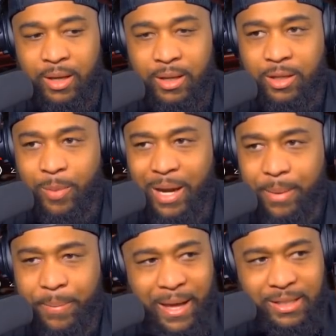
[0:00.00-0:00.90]
You better
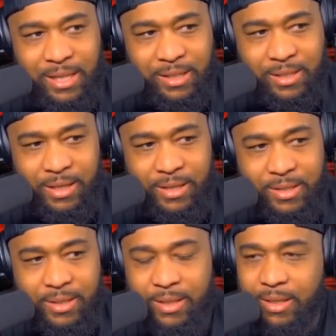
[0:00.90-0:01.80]
be paying attention to
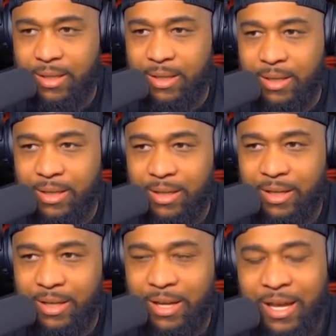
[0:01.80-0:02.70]
this.
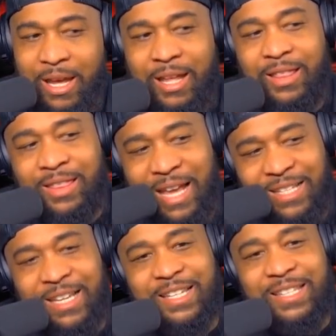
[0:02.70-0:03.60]

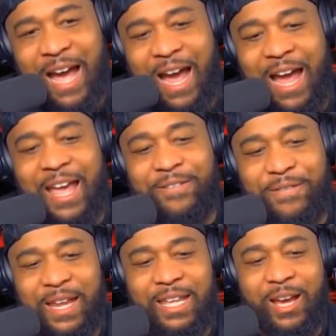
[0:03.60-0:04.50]
This is not a
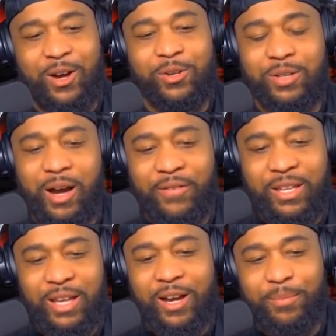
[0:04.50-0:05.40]
video of a
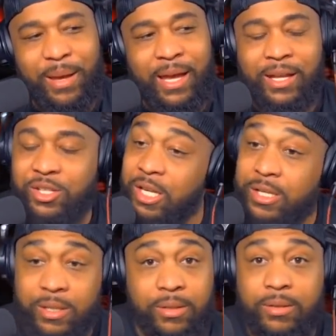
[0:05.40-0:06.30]
young man
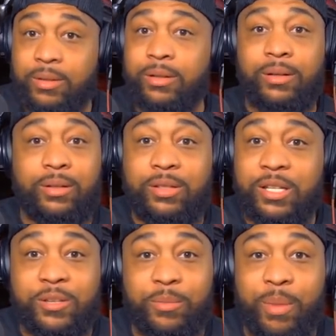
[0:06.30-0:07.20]
just
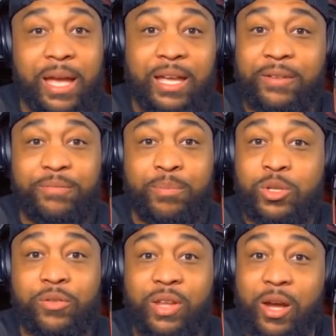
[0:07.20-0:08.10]
making a
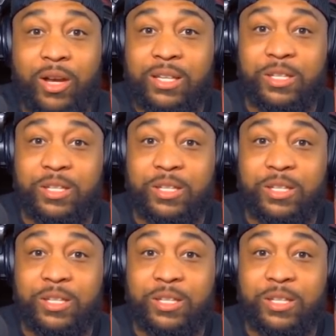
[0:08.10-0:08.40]
music video because it's